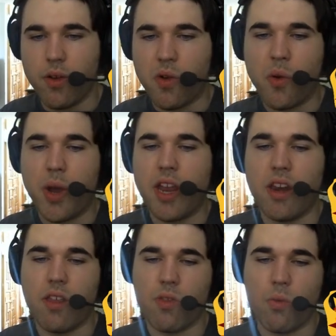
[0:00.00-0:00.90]

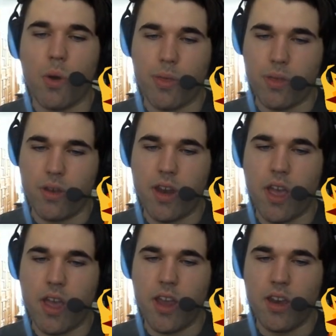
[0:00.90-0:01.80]
Queen is worth
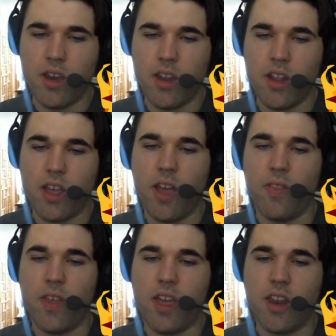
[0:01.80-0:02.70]
9.
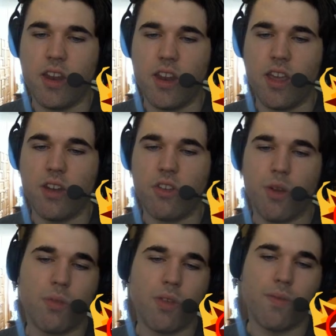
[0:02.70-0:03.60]
And then, in
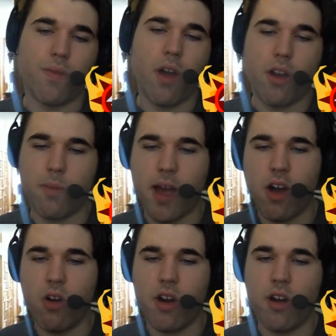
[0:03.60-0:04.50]
terms of
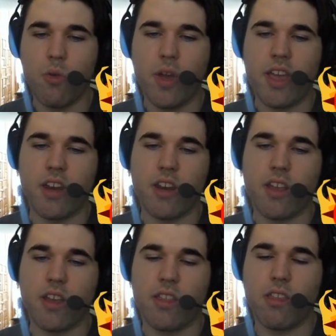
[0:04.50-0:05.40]
firepower, we can
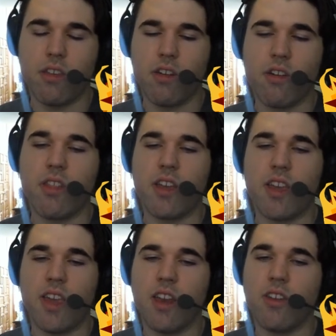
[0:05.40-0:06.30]
consider the
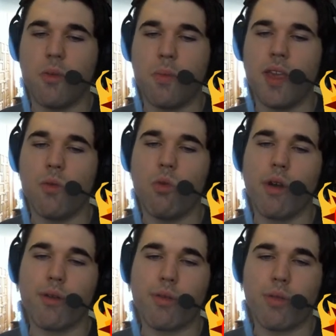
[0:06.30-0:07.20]
king to be
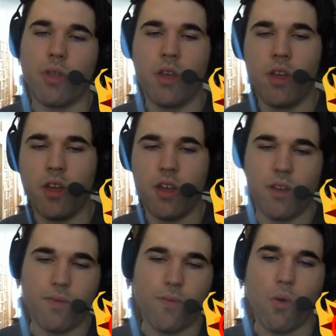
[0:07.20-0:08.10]
worth
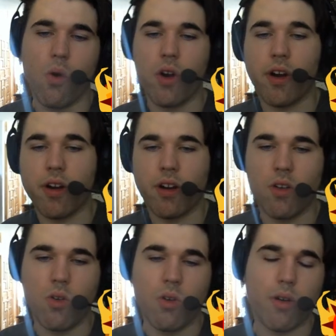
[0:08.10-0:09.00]
4
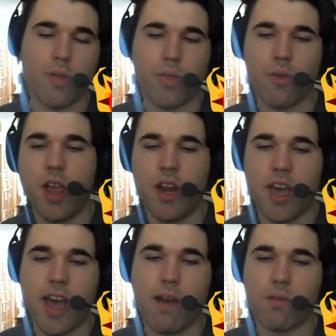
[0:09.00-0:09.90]
or
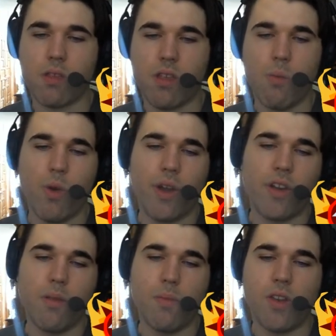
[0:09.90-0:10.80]
3.5, somewhere
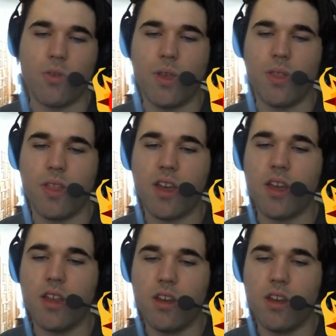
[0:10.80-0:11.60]
in between that.